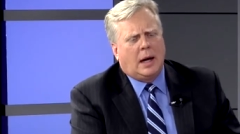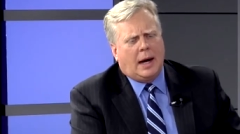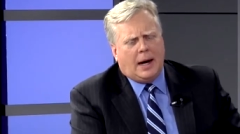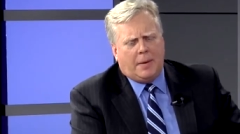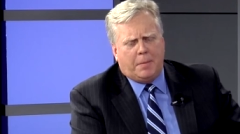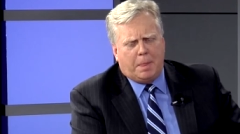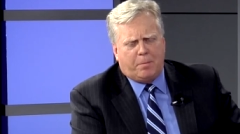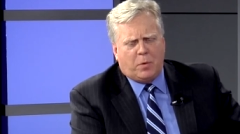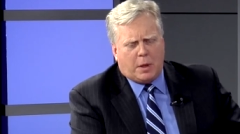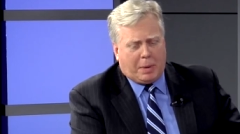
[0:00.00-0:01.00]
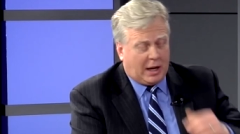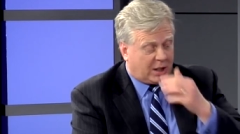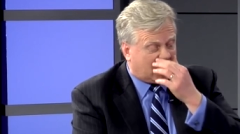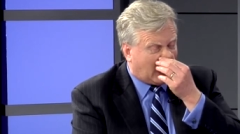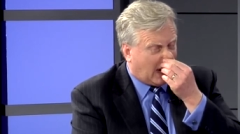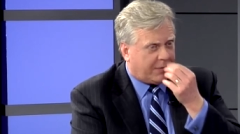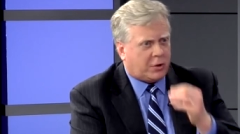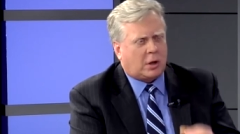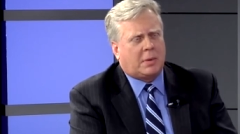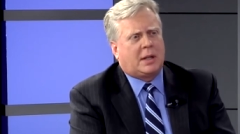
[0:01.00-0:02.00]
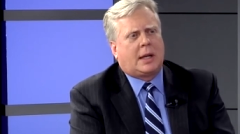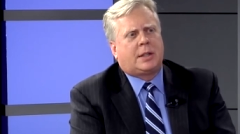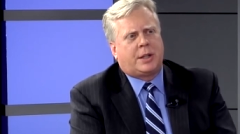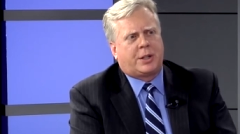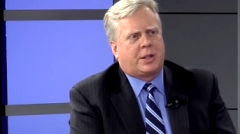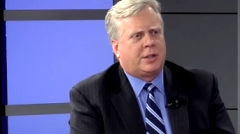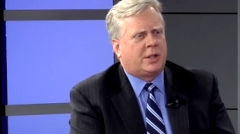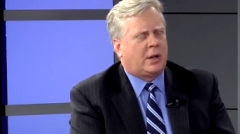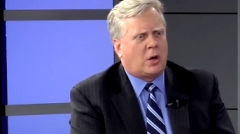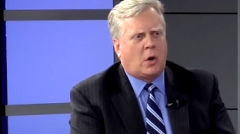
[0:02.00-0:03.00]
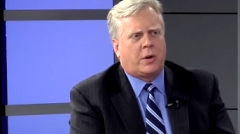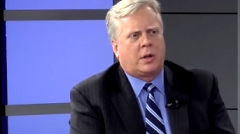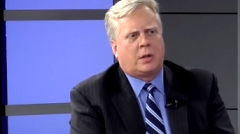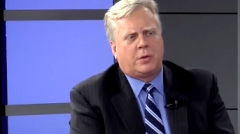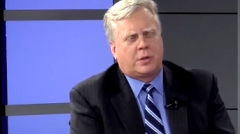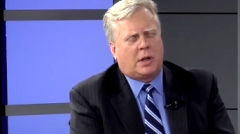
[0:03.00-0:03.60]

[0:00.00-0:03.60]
Um, the patients that have terminal dentitions that know they're going to what does that